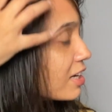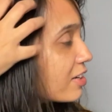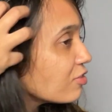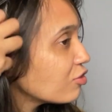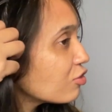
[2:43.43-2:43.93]

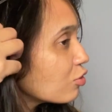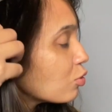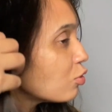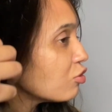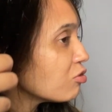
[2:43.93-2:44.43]
it is
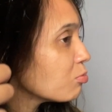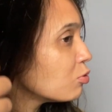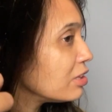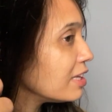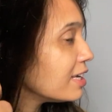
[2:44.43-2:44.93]
so
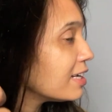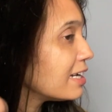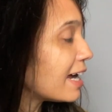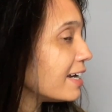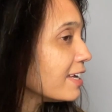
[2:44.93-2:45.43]
smoothly
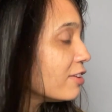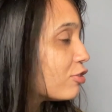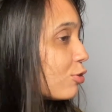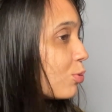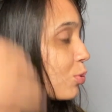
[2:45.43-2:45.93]

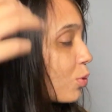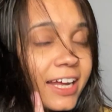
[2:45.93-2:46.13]
gliding through.